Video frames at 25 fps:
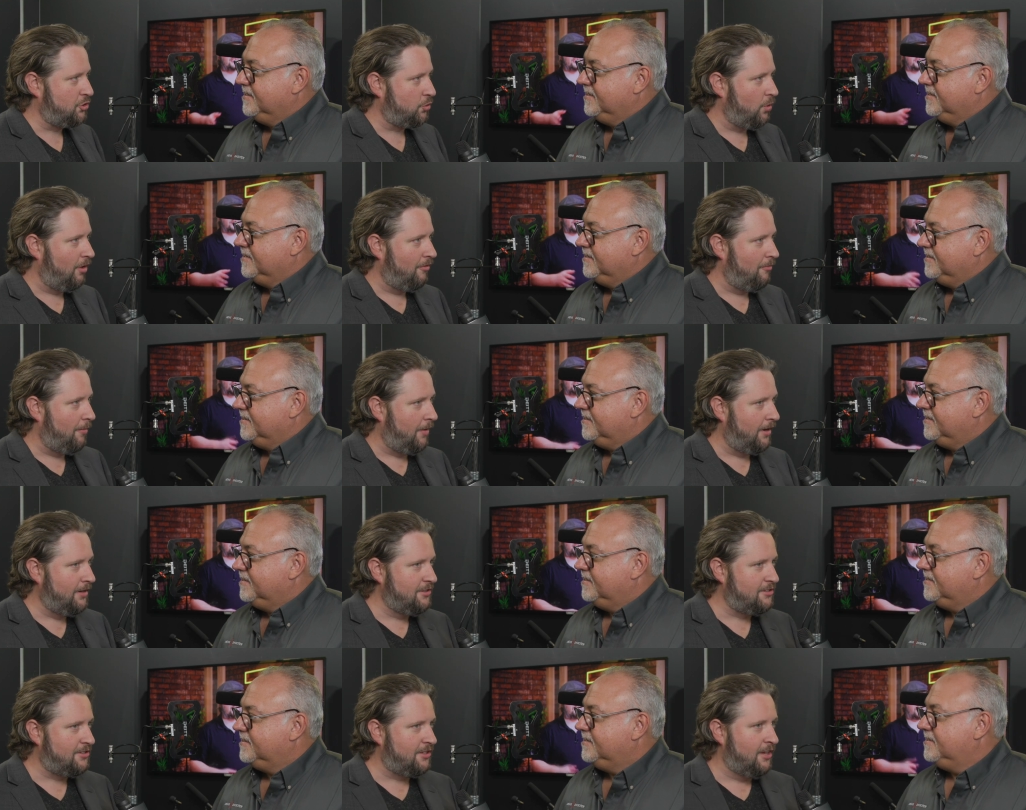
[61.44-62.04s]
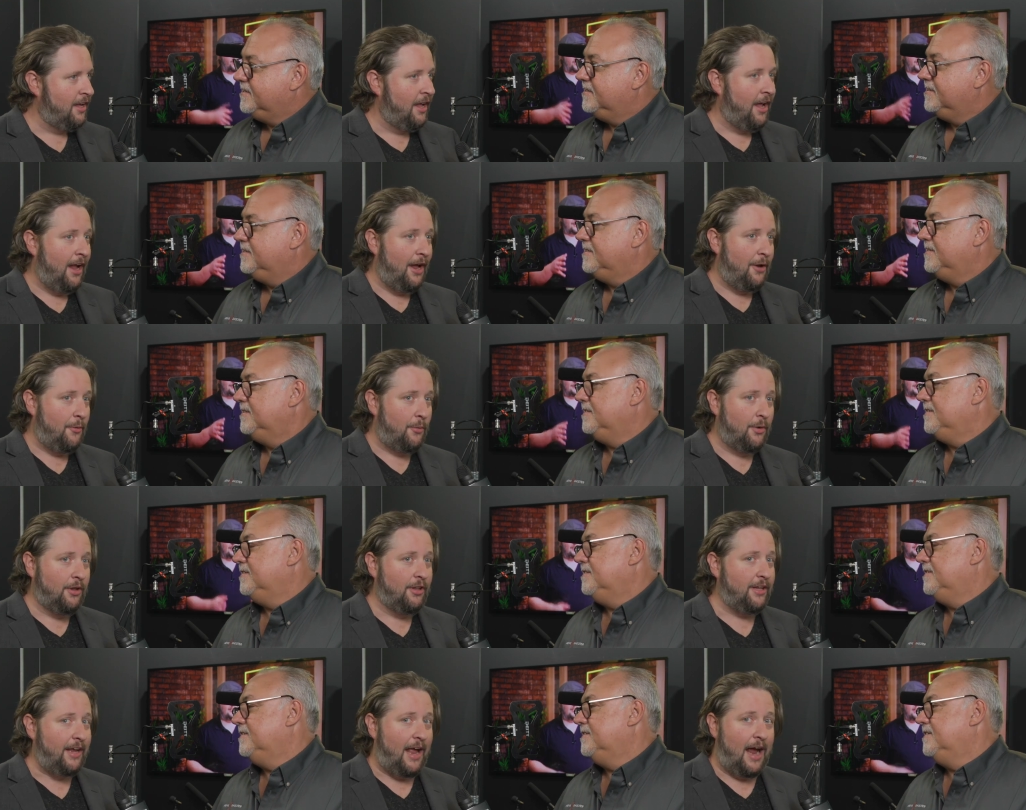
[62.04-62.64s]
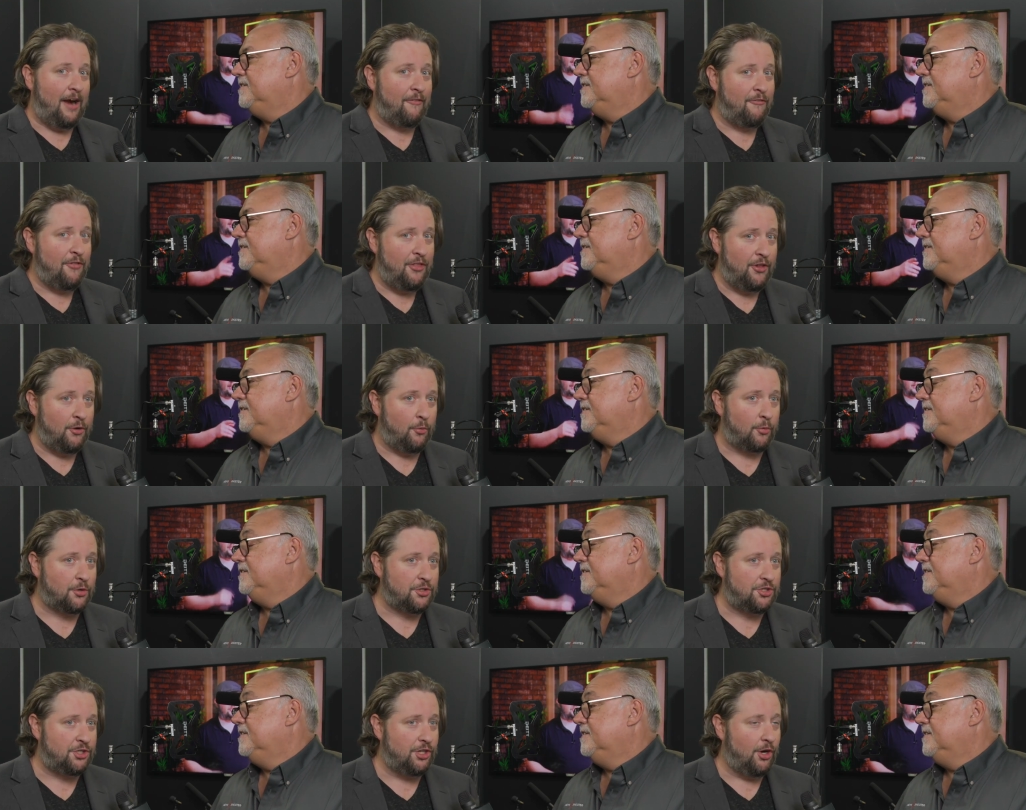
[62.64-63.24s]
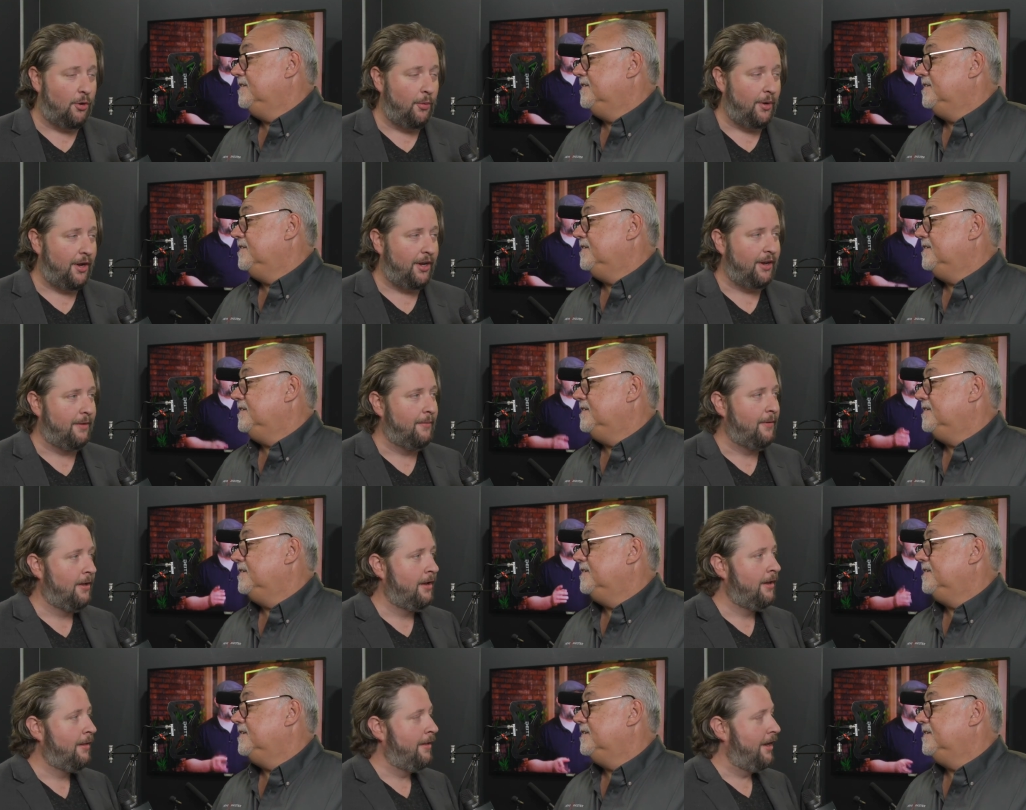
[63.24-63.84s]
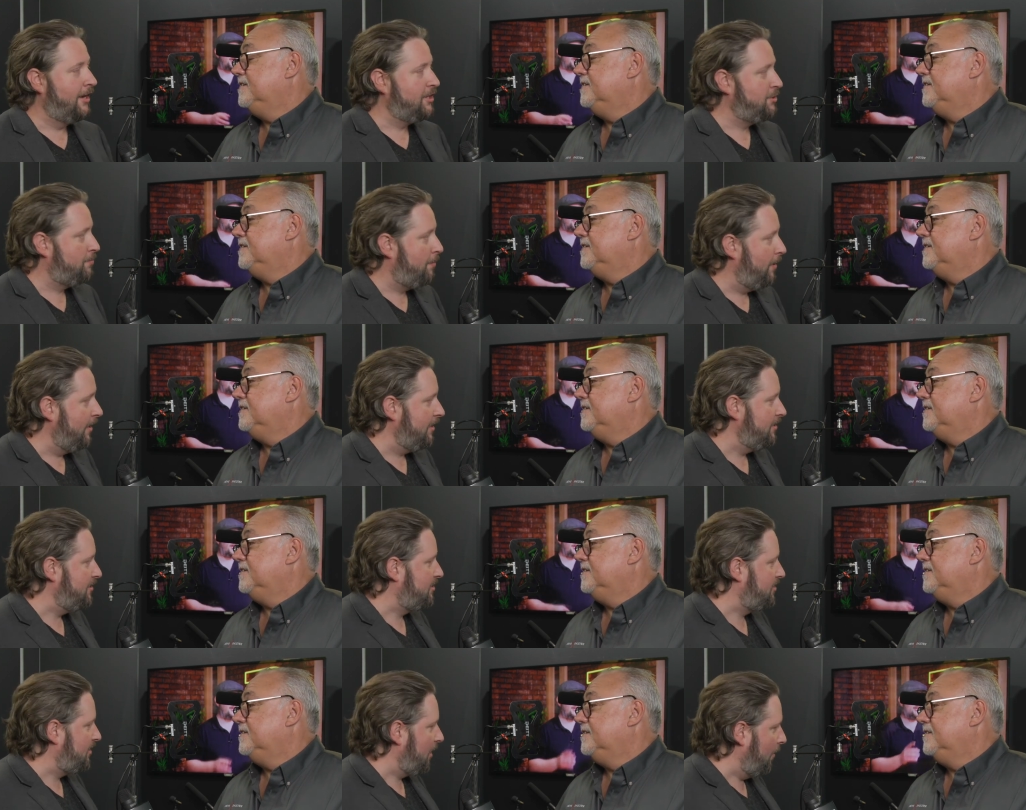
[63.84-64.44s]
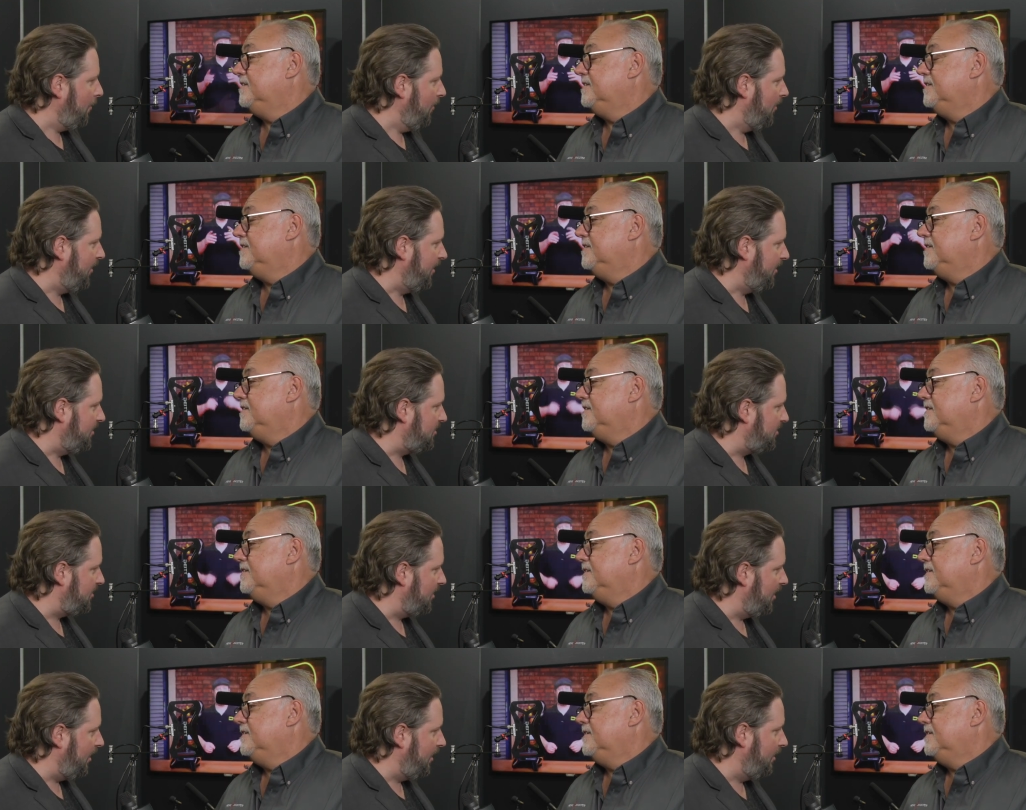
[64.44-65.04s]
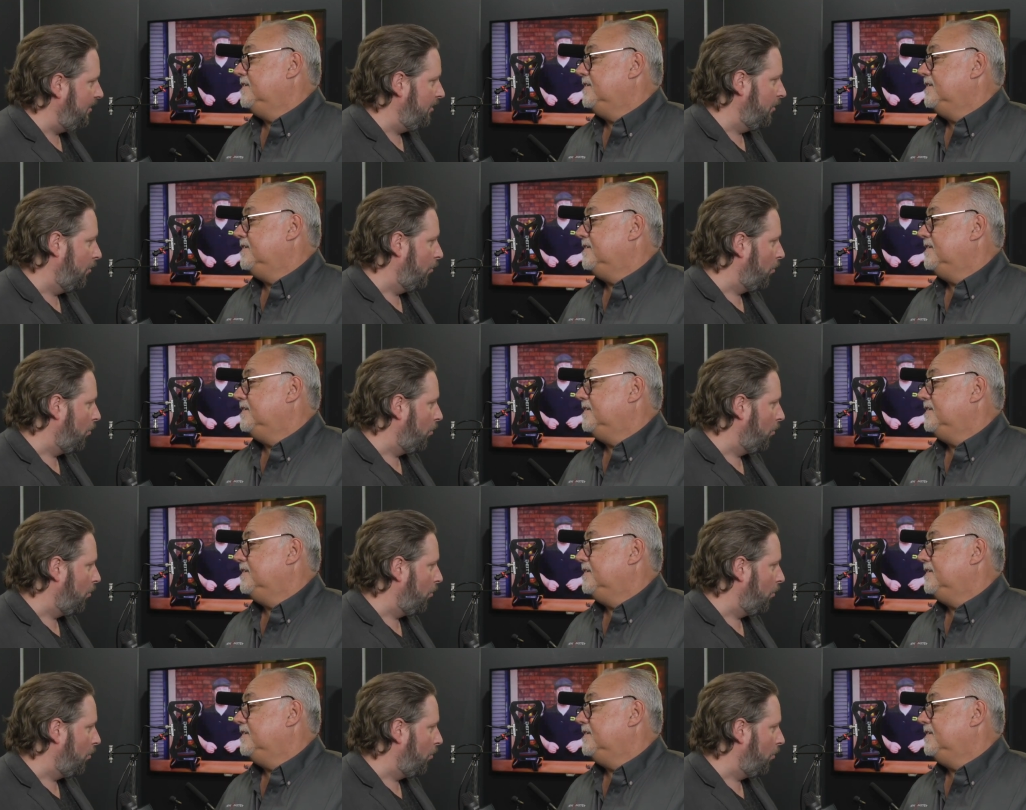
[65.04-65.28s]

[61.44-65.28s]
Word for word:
Speaker 1: 12 months. And really, everything we're showing has been some of these in the